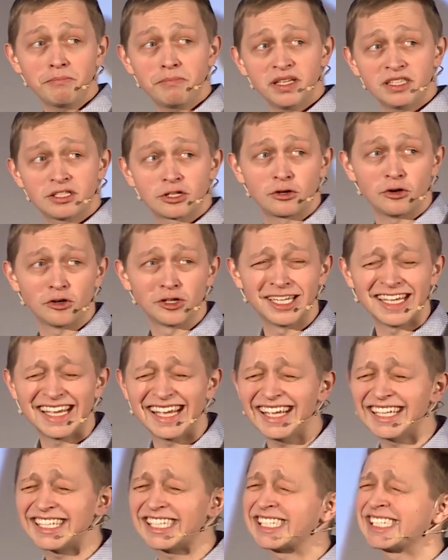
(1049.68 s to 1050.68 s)
Bitcoin
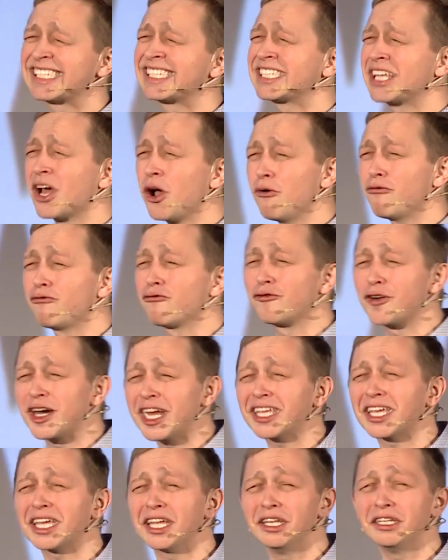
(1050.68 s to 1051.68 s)
is so
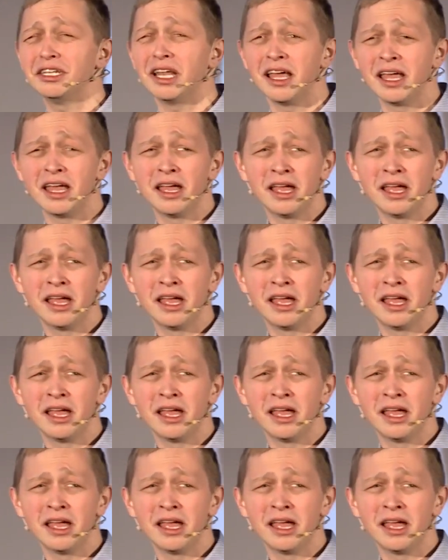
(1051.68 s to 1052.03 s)
freaking